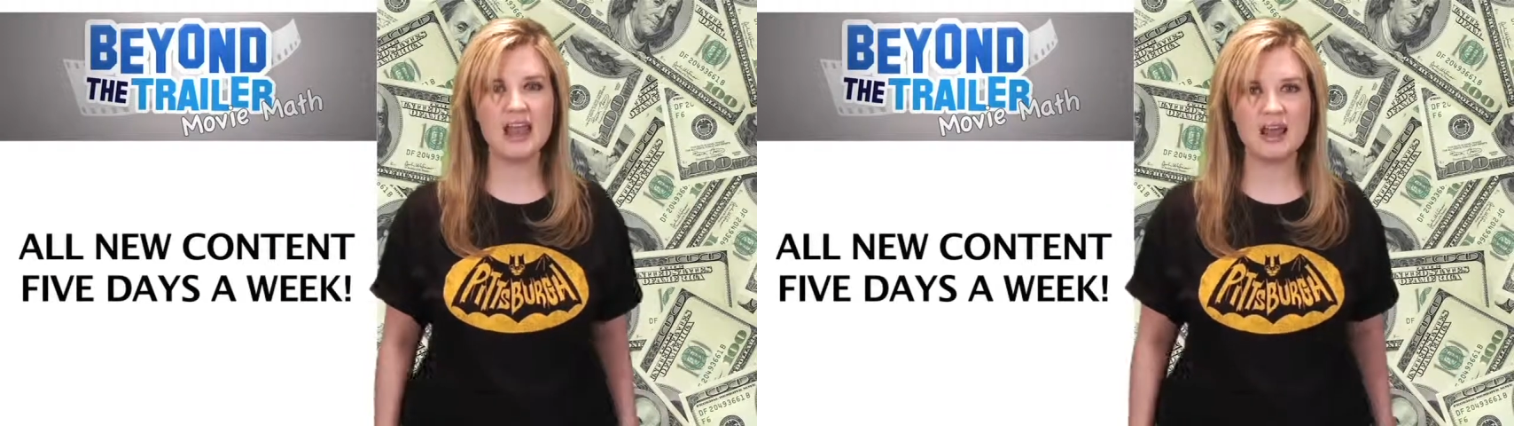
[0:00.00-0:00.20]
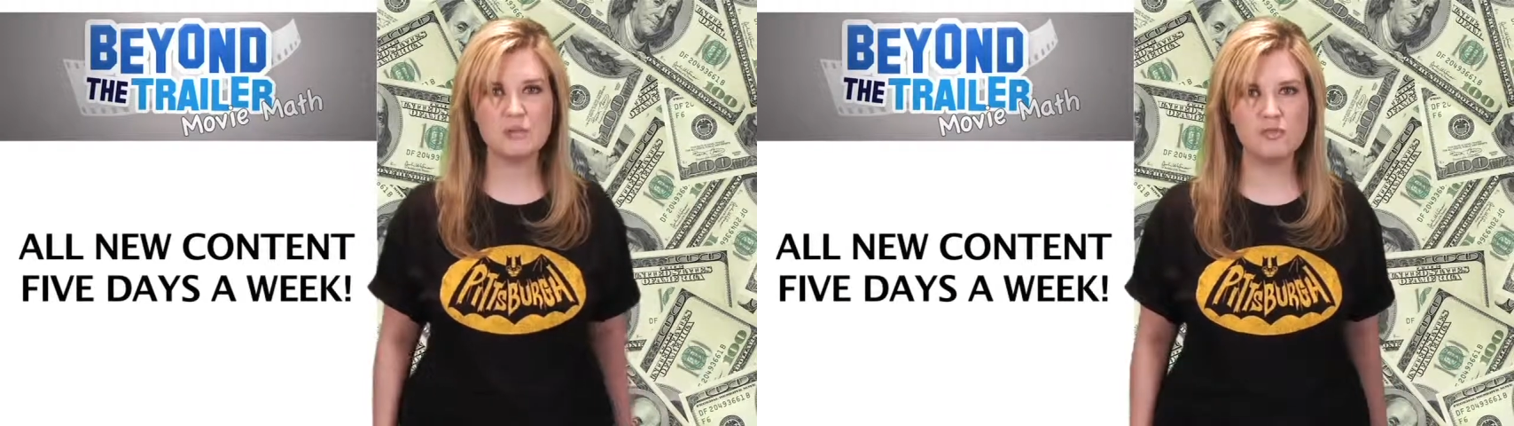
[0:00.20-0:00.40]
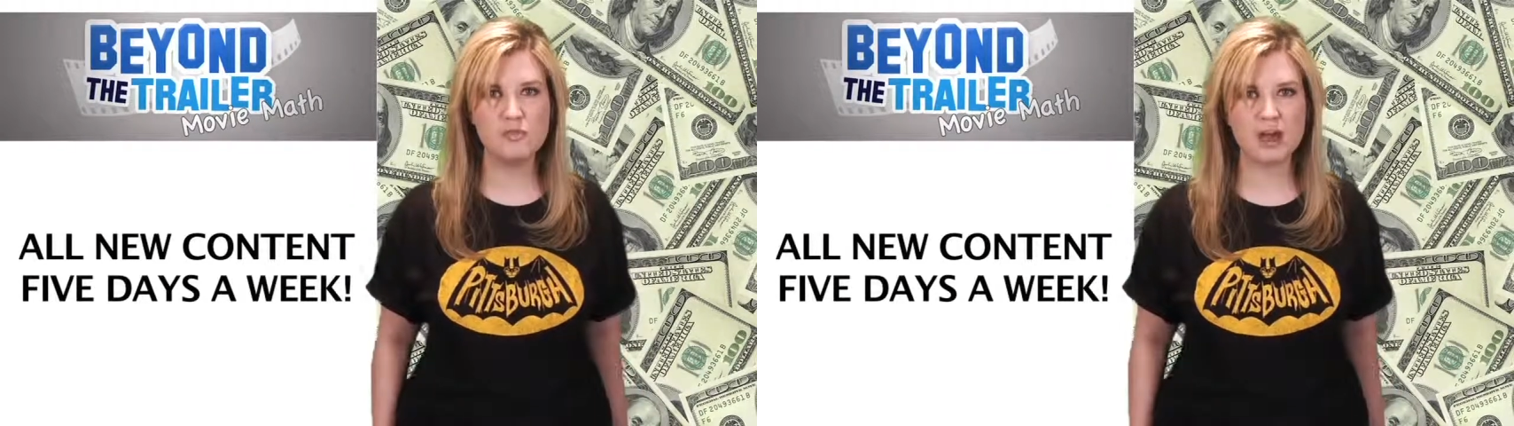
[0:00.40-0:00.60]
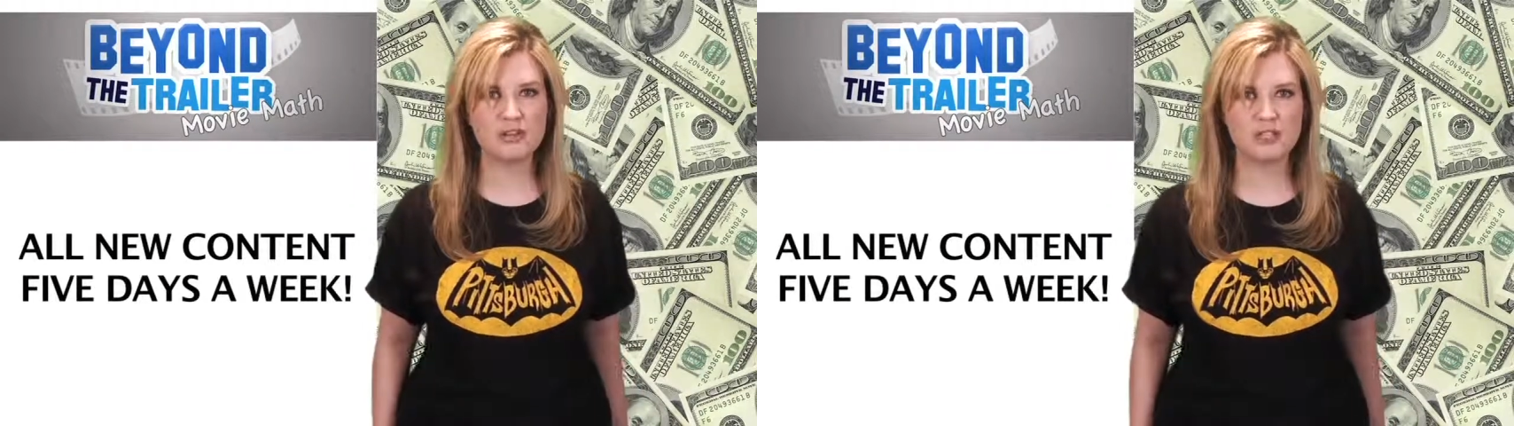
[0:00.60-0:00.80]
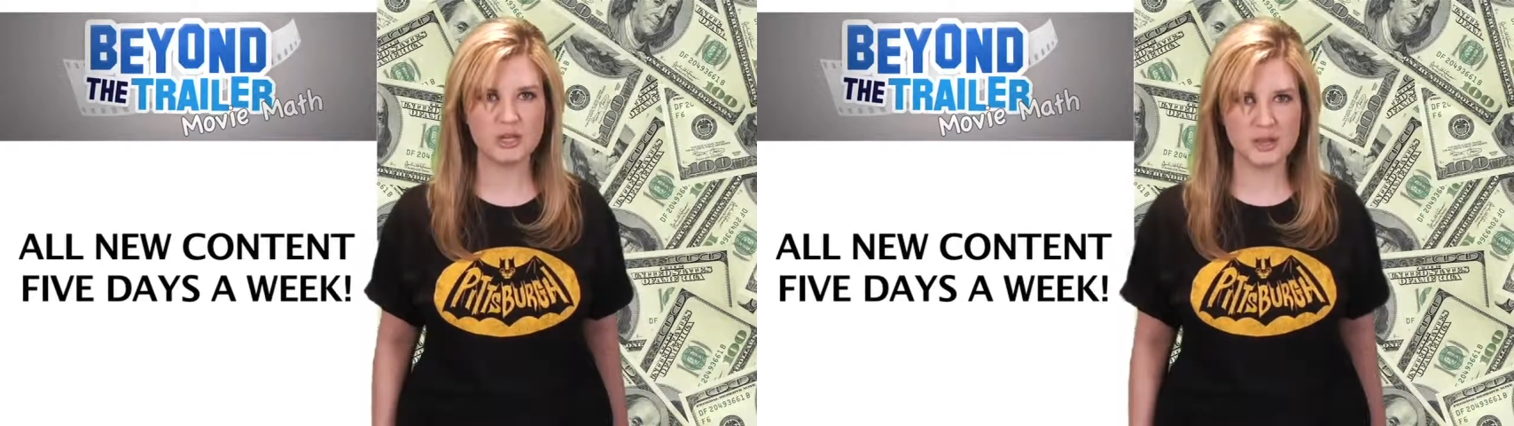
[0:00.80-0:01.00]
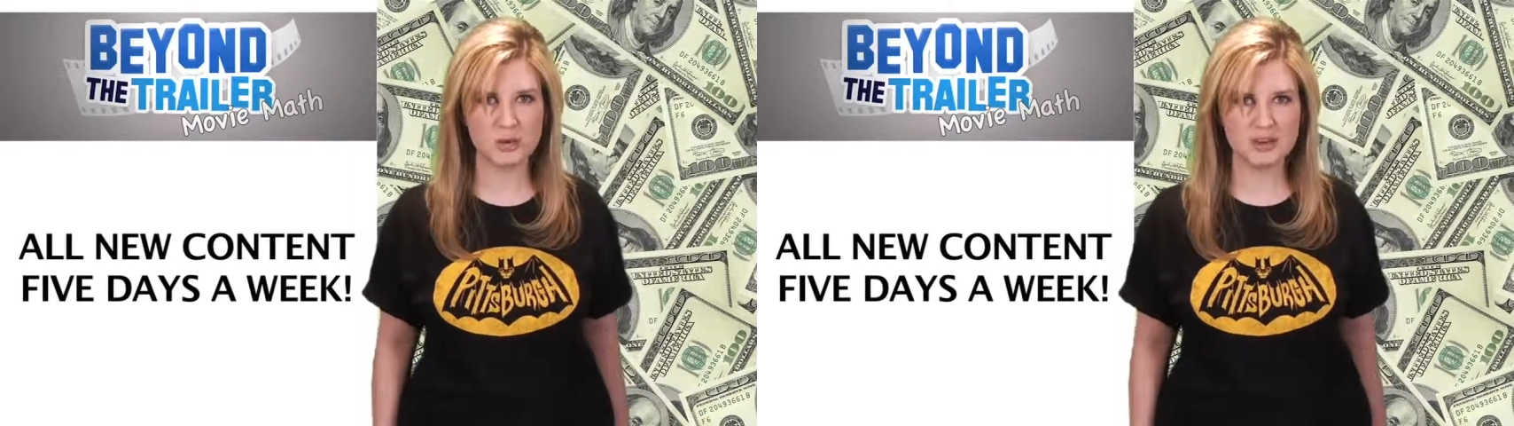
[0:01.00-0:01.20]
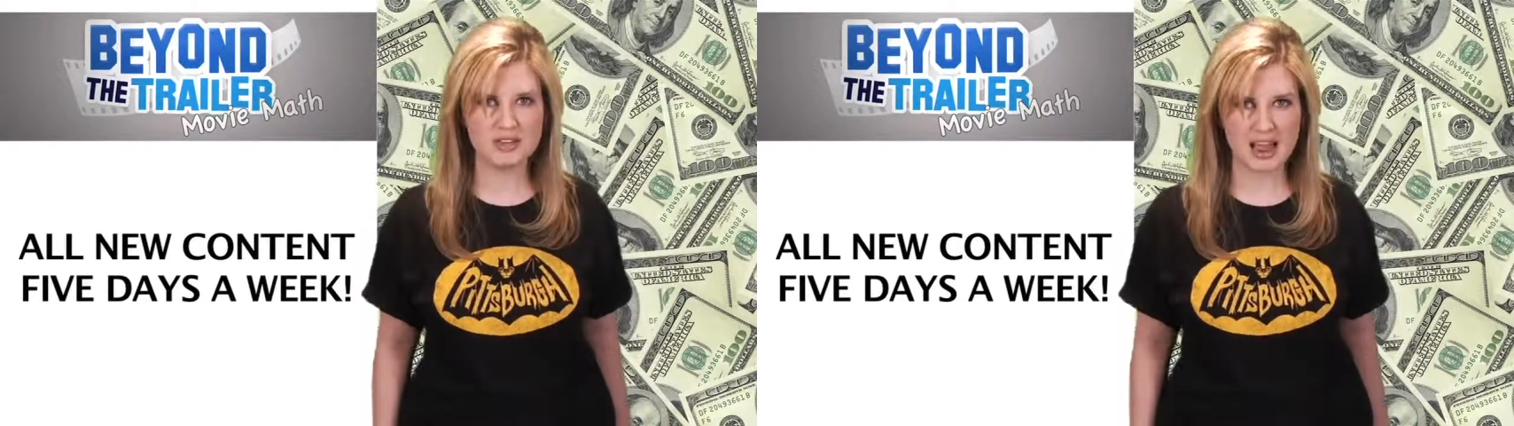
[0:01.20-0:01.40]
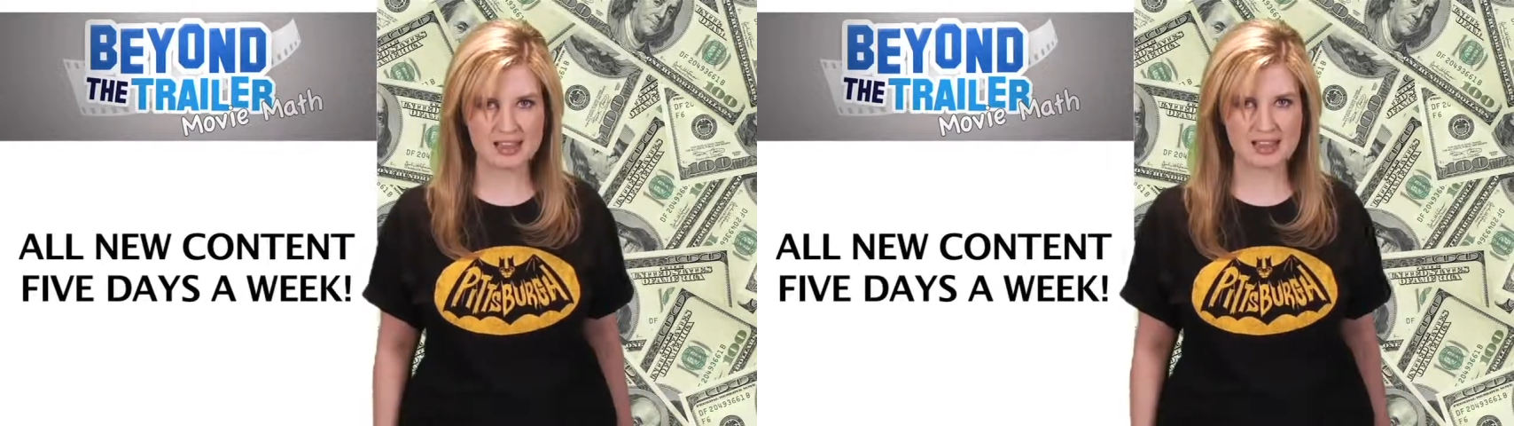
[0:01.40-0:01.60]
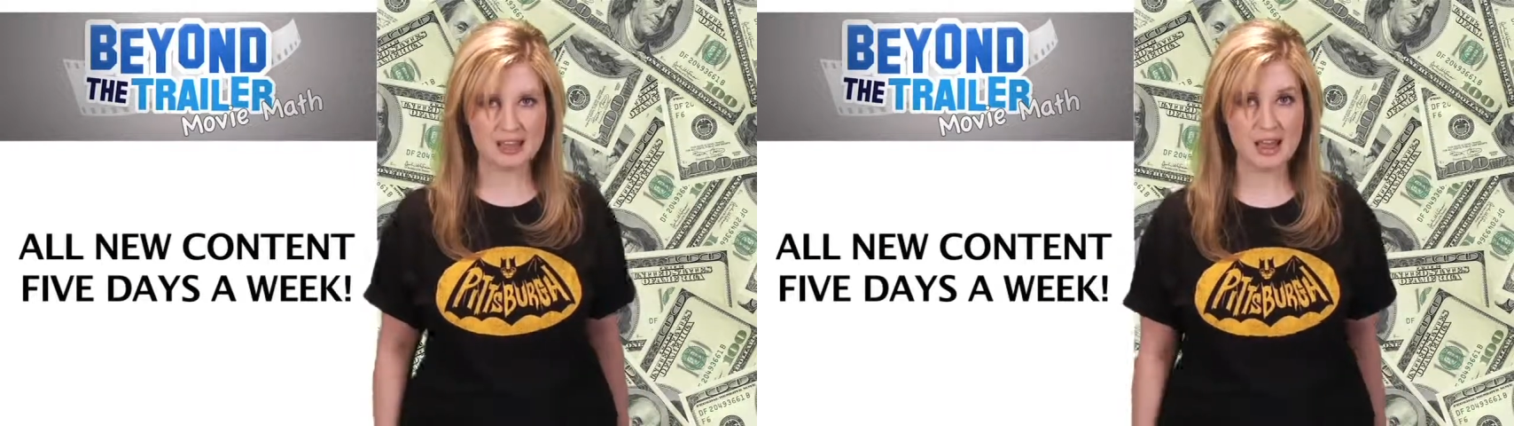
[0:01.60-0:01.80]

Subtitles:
and Movie Math on January 10th.